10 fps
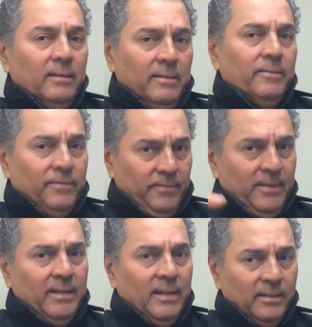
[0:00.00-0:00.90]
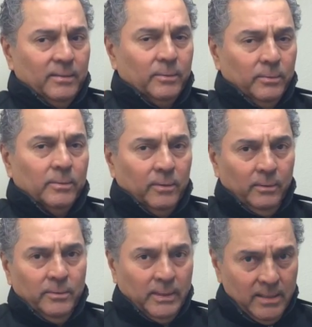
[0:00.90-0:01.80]
If they ask you to do a
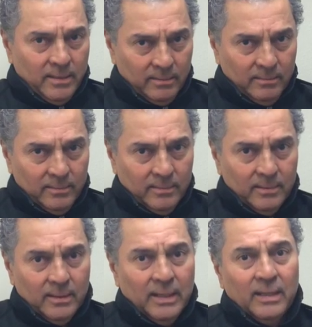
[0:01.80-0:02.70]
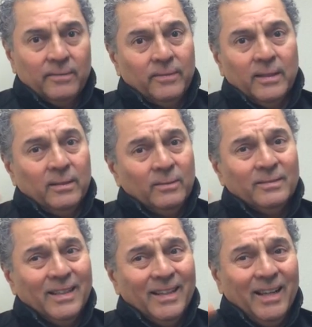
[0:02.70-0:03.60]
solo, you take it. And if they
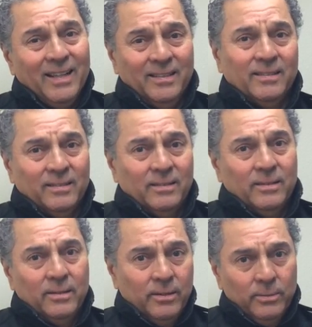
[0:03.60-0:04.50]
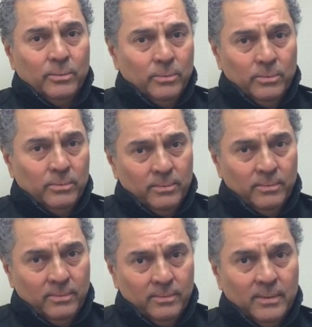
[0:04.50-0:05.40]
don't ask you,
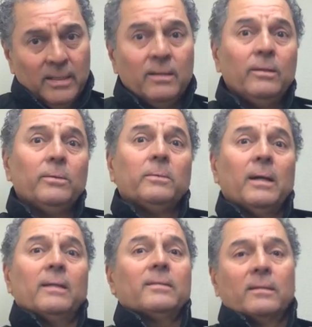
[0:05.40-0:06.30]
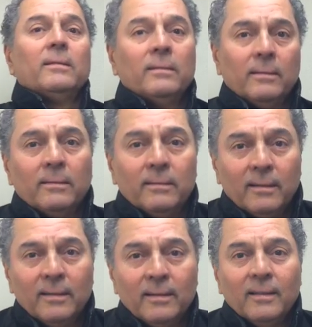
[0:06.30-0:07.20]
then you ask
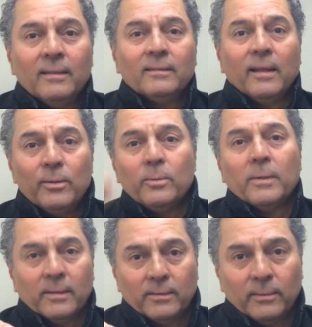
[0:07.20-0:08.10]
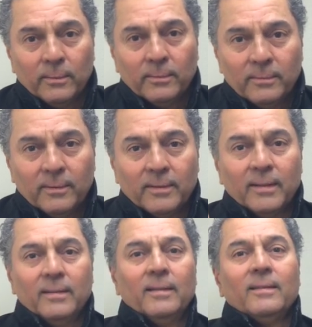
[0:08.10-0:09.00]
that you want a solo,
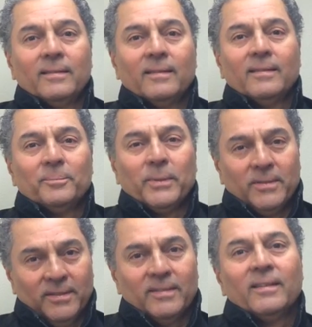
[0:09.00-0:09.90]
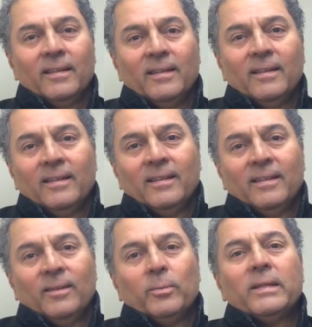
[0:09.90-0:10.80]
okay? Because
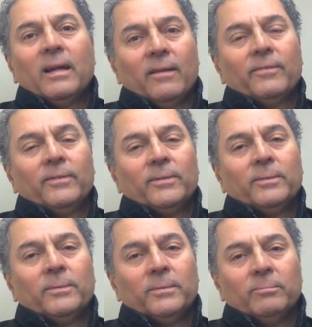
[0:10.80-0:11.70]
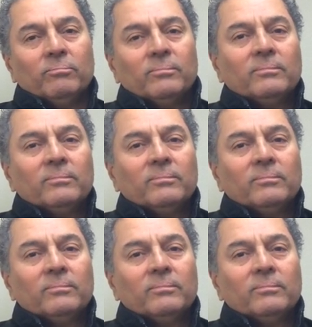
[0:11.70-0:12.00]
we have to,